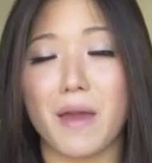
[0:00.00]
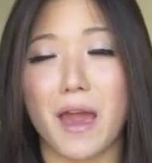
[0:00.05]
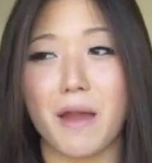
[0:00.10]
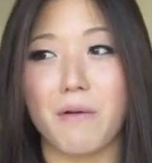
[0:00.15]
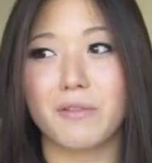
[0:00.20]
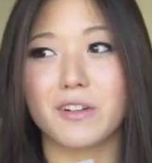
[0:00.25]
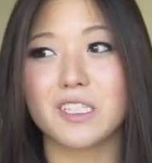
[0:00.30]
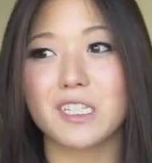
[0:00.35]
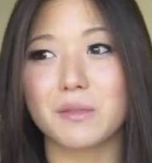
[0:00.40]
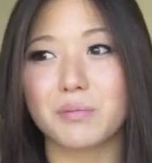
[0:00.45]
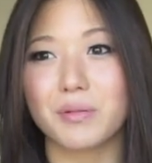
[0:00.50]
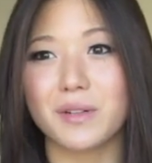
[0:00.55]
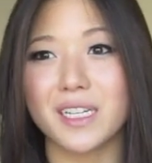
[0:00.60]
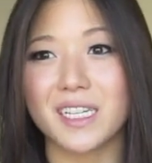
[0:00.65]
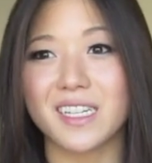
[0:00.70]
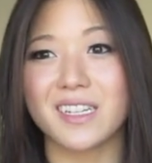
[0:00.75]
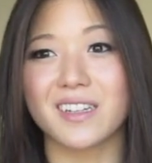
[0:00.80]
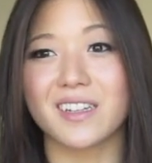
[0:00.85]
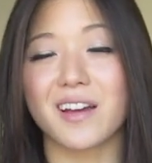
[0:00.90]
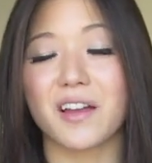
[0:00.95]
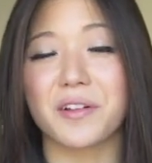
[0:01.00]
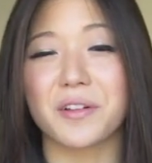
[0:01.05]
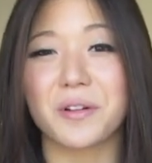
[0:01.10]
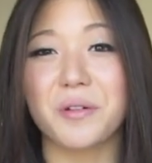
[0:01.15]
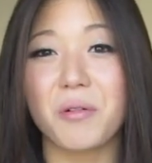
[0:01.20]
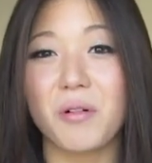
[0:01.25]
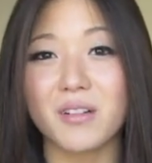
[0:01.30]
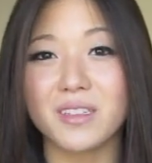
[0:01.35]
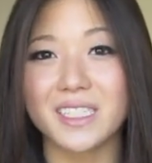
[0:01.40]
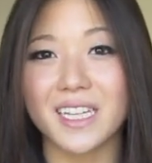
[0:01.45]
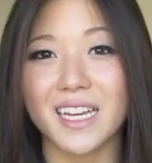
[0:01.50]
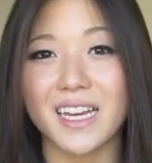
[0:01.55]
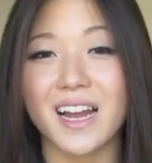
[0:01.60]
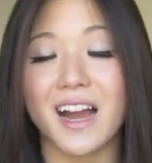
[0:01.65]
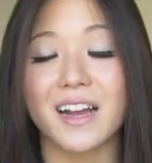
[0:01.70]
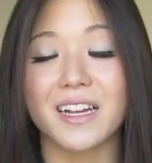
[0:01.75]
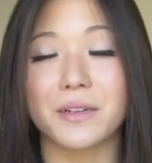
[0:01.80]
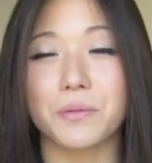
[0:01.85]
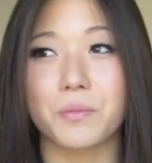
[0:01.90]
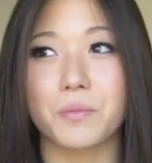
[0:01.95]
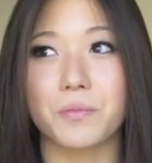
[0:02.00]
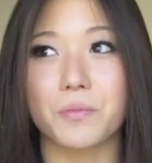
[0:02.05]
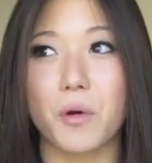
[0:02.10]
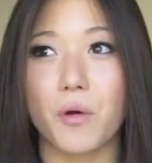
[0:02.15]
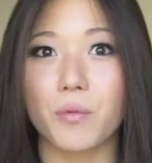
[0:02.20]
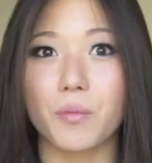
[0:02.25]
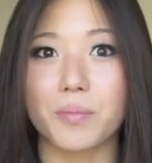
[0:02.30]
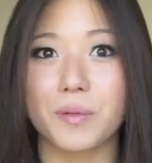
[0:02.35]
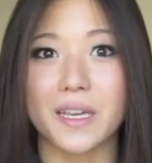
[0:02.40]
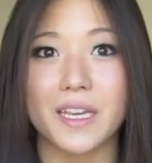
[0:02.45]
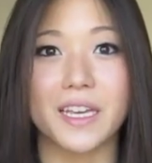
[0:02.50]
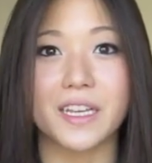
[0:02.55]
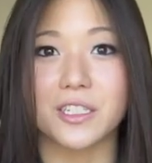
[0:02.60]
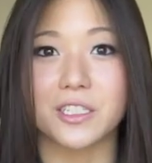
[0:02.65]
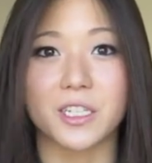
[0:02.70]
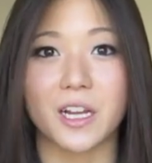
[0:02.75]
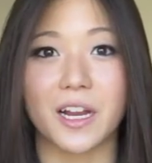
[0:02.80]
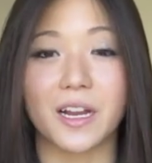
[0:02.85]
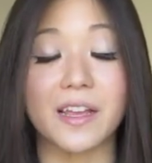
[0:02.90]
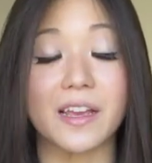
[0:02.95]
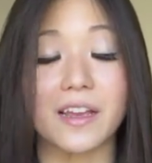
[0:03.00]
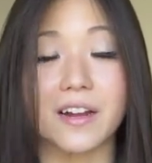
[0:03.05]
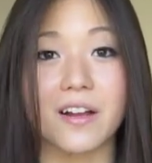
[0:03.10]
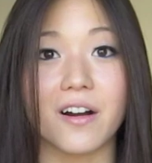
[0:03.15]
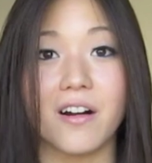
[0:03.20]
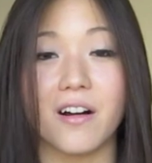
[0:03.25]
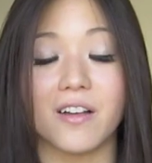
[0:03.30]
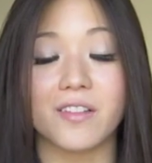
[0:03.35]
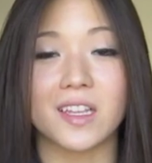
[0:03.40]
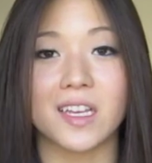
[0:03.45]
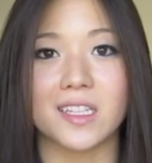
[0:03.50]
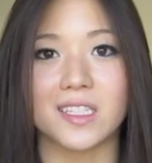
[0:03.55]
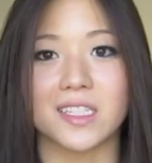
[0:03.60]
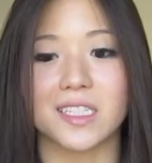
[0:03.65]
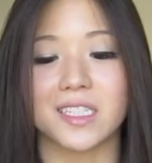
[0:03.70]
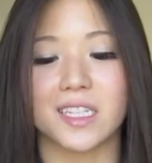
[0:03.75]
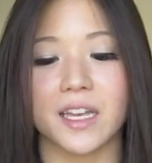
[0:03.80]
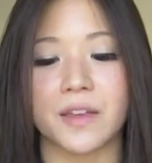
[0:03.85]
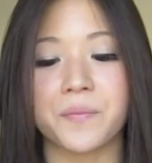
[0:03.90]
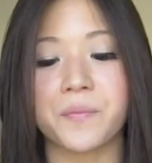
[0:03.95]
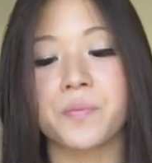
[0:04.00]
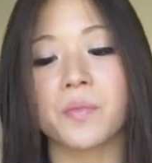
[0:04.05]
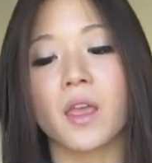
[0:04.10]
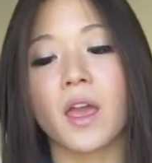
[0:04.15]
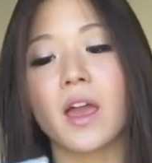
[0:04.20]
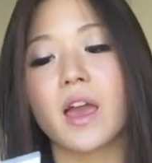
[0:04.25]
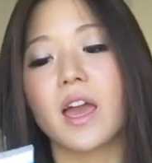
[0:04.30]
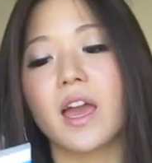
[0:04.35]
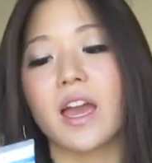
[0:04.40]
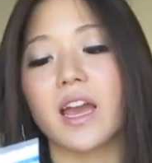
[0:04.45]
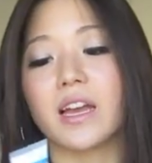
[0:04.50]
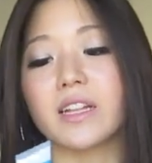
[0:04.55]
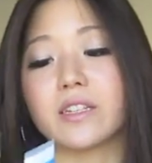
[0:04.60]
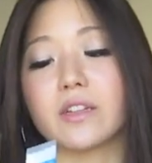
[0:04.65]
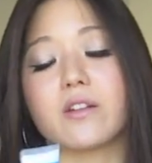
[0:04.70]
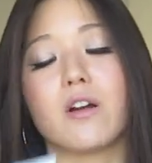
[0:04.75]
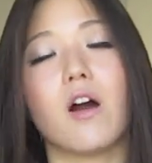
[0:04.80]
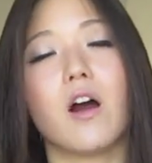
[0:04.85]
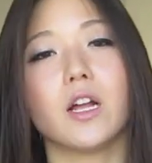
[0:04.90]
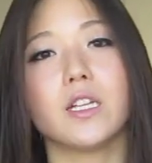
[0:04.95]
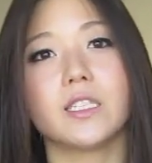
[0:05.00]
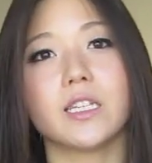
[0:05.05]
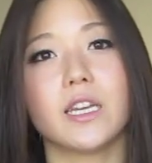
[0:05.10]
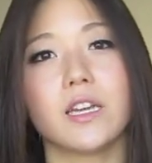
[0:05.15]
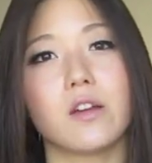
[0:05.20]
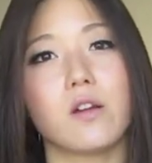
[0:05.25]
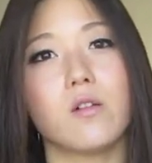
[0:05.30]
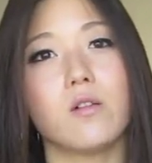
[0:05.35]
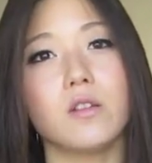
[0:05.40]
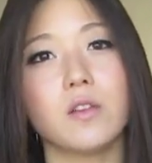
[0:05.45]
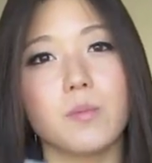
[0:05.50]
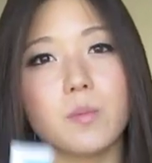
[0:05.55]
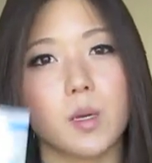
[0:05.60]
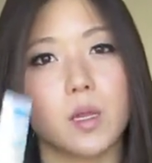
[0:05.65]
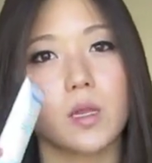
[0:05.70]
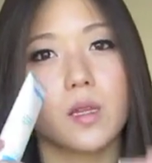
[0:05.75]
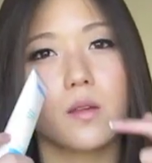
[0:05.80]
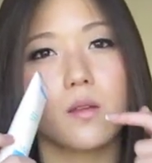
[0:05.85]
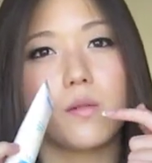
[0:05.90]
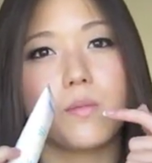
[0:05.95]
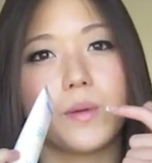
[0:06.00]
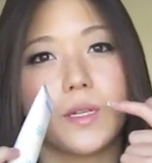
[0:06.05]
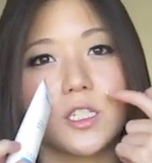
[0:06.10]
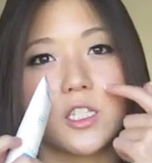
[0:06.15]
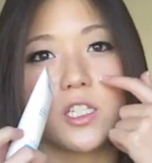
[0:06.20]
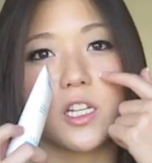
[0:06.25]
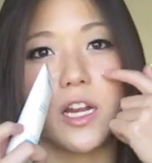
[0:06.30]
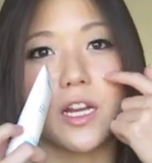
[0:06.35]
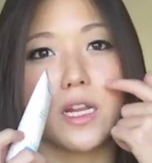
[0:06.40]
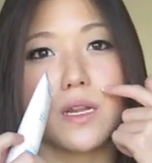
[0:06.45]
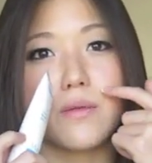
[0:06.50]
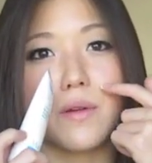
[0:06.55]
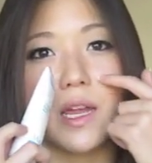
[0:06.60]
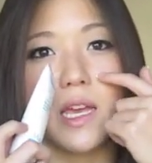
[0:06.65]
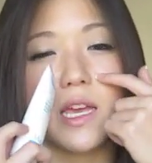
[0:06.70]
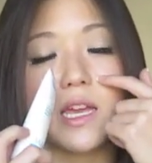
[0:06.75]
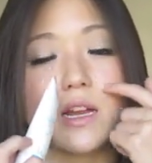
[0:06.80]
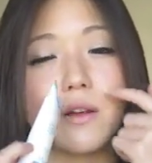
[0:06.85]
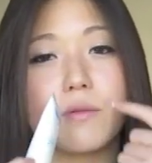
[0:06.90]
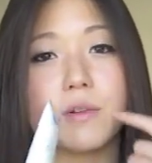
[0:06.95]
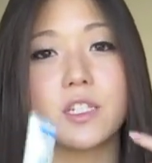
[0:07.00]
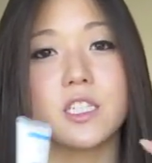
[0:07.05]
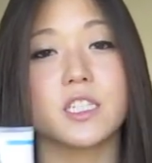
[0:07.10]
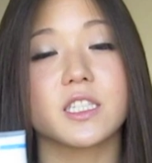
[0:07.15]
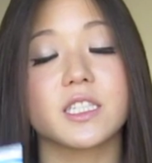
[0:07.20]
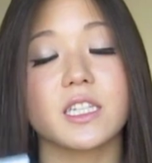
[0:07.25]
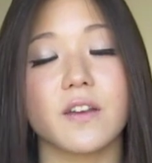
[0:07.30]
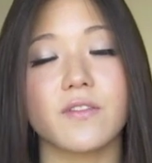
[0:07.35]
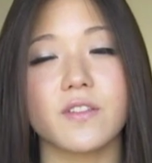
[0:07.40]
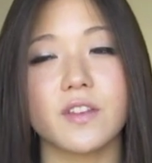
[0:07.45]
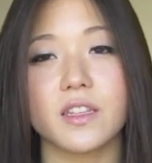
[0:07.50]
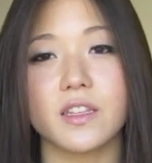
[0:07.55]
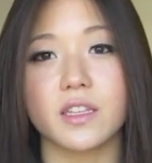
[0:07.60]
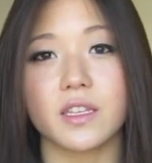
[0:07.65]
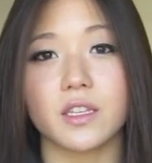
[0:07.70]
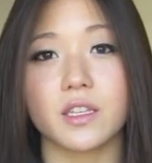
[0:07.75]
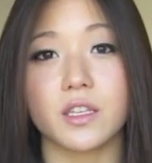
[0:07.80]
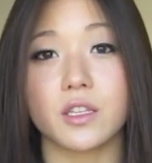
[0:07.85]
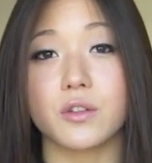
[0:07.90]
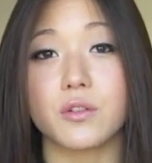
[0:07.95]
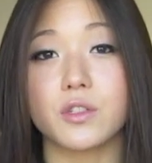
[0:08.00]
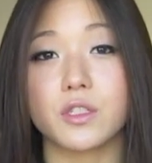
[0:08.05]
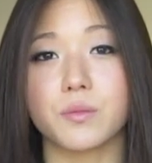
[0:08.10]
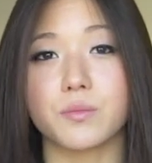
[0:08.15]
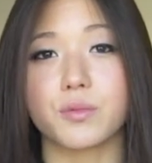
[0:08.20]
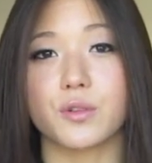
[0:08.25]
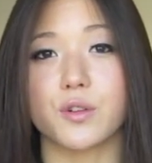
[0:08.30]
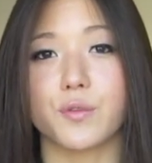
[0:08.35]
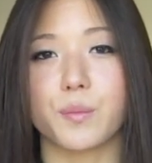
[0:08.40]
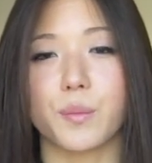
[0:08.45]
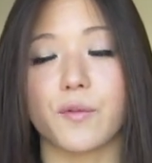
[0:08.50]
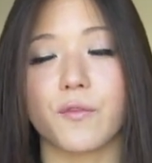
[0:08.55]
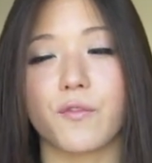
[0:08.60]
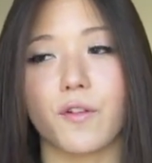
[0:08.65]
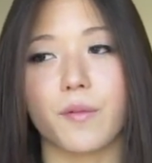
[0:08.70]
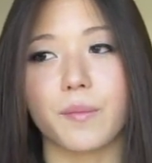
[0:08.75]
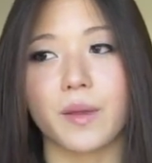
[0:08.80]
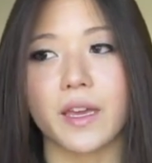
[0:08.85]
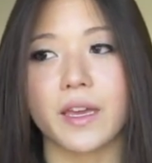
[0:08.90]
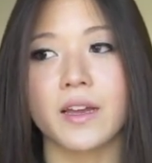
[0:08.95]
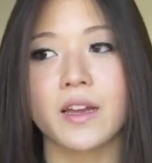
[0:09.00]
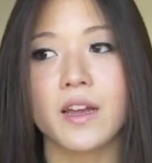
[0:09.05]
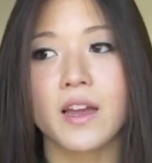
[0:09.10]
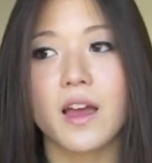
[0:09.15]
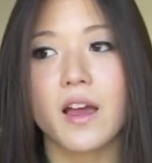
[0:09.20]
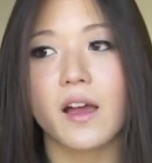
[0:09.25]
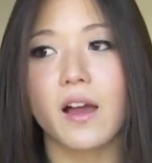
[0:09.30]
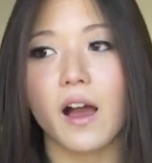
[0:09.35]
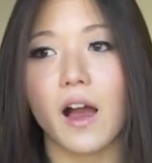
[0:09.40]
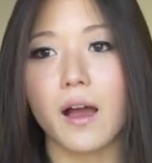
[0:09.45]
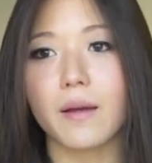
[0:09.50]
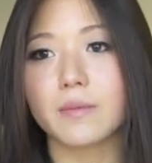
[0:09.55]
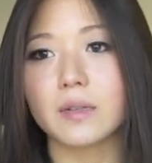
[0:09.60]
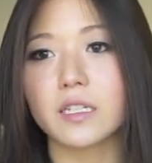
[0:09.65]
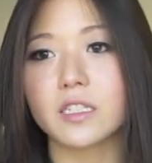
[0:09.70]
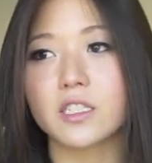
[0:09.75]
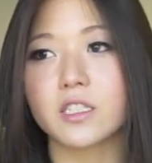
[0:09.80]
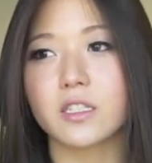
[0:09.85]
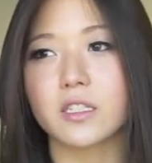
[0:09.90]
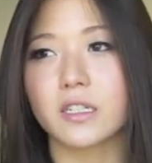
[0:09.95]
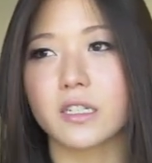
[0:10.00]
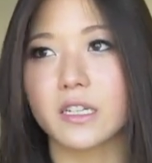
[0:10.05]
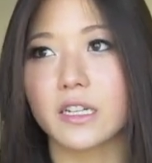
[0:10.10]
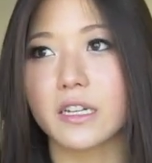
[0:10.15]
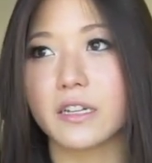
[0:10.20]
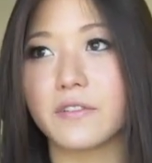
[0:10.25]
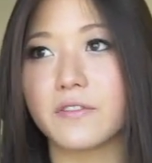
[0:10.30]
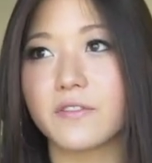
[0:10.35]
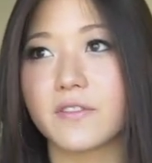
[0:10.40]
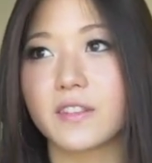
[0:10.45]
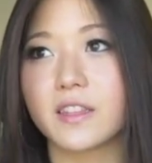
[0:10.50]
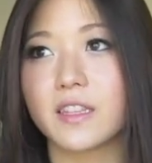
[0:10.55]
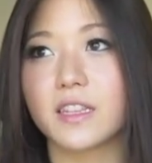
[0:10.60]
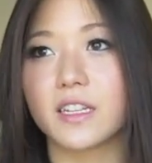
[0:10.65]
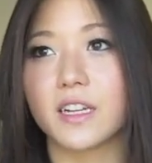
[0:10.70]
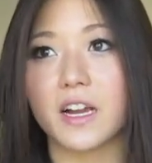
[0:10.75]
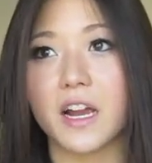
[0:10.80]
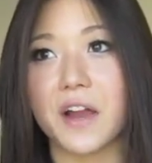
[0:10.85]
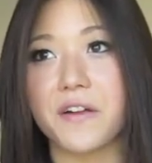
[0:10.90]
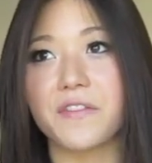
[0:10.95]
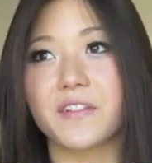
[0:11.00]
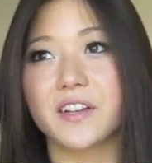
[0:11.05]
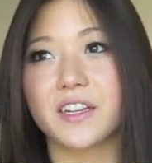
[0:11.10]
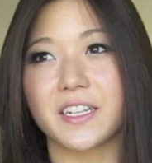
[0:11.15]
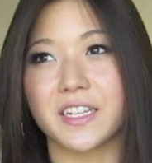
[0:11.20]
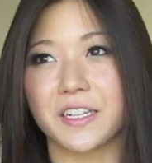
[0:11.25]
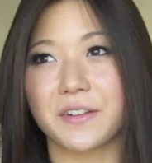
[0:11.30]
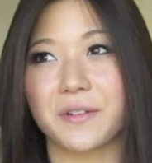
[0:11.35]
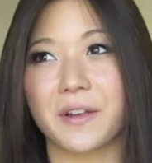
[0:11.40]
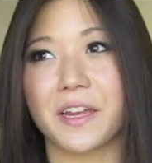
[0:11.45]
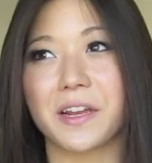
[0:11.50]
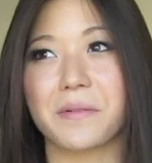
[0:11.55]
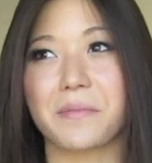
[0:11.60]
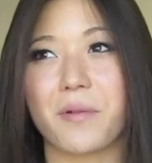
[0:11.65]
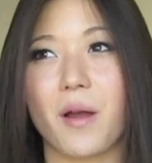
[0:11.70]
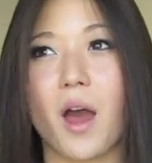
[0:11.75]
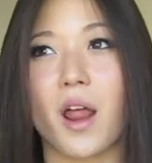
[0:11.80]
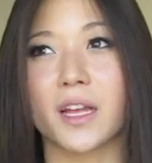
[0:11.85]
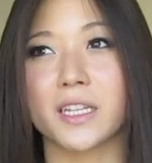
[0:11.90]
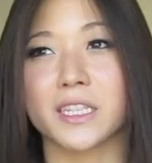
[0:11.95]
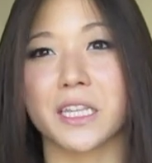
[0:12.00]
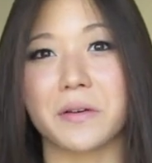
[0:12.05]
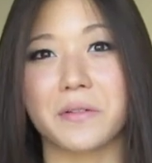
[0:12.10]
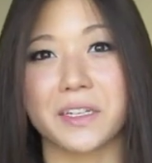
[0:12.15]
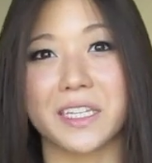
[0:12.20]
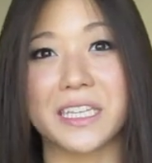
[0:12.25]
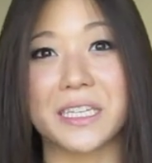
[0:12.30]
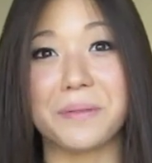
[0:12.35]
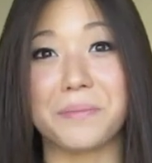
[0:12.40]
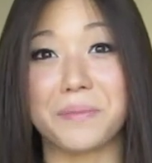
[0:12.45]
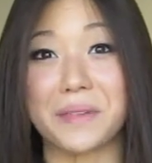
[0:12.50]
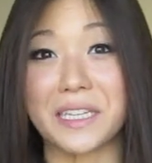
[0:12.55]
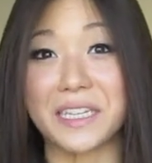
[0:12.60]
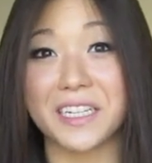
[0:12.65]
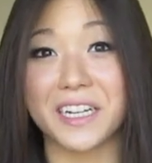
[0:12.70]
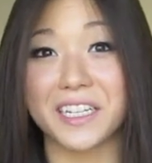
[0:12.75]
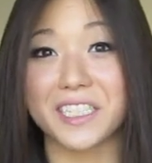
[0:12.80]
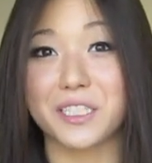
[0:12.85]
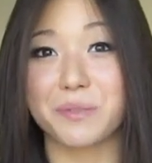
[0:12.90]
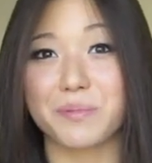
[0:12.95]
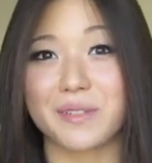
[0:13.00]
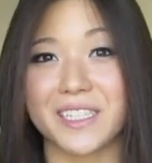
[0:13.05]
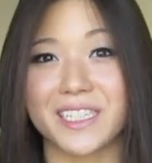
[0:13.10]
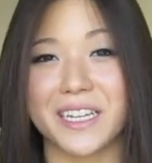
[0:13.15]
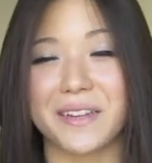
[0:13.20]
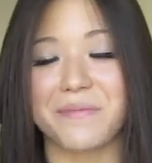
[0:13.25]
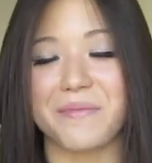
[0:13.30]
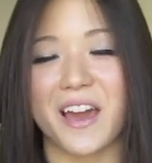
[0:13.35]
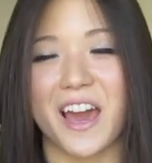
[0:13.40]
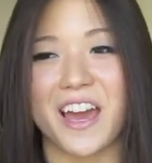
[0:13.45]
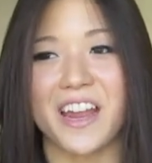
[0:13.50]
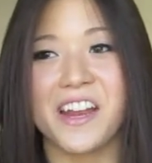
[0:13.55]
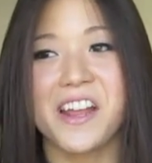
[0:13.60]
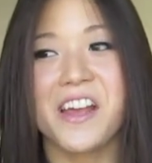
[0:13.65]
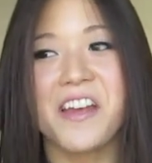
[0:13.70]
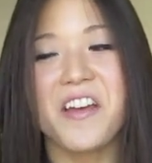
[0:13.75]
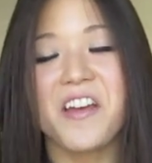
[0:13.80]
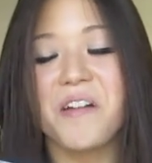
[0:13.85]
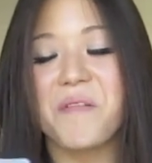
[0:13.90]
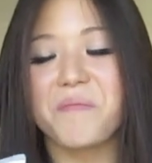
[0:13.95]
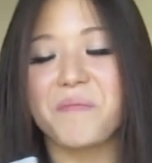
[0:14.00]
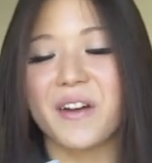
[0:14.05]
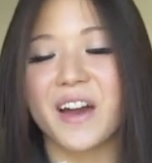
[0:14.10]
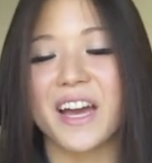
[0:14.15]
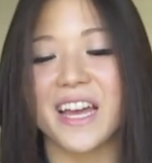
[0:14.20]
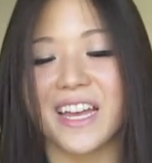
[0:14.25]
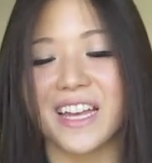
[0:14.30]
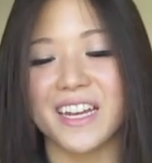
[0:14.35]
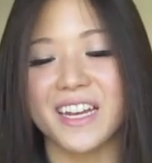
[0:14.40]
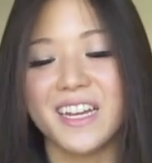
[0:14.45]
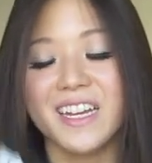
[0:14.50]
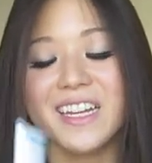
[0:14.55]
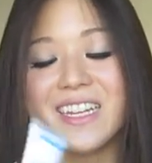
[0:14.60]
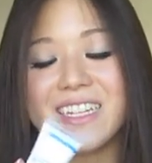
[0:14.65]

matte, which is pretty good. On a cold day, I won't be shiny at all at the end of the day. And on a hot day, I'll only be a little bit shiny right here, which is definitely a huge improvement for me. I'm not sure if they're ever going to create a product that will keep me 100% matte, but